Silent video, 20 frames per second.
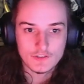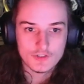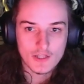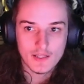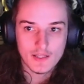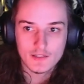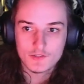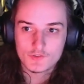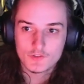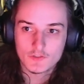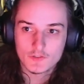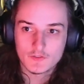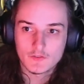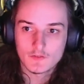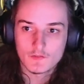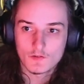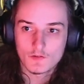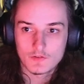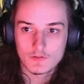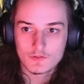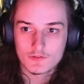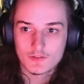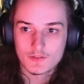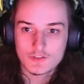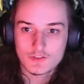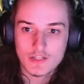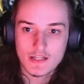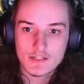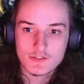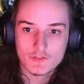challenges. The
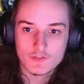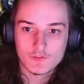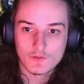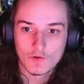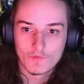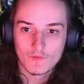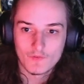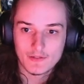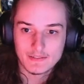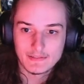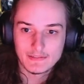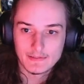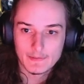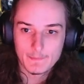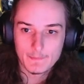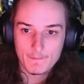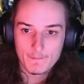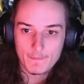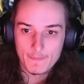challenges over here.